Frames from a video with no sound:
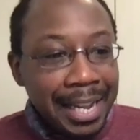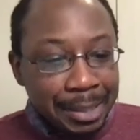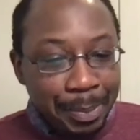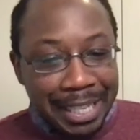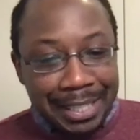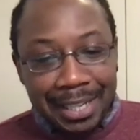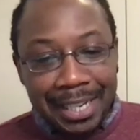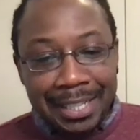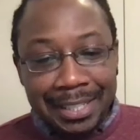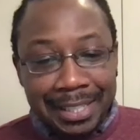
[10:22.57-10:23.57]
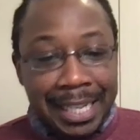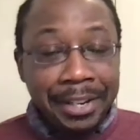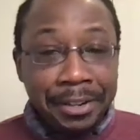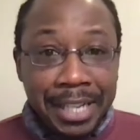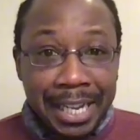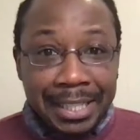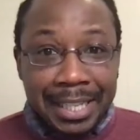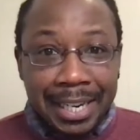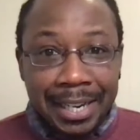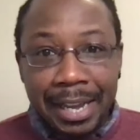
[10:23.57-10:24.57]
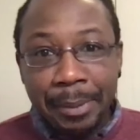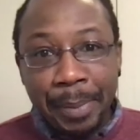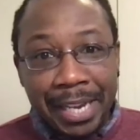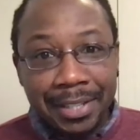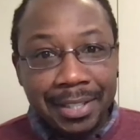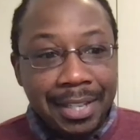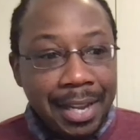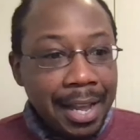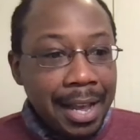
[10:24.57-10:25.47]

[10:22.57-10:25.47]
is basically, say that you're testing a patient,